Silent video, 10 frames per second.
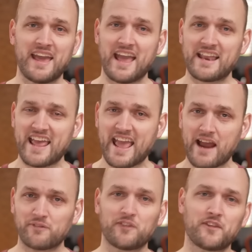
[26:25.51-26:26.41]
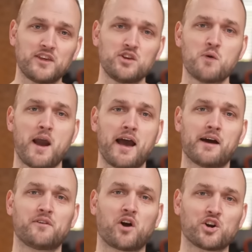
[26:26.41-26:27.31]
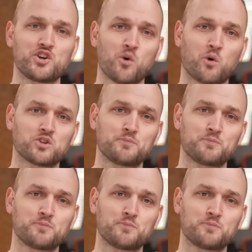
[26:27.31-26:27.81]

and everything you have are yours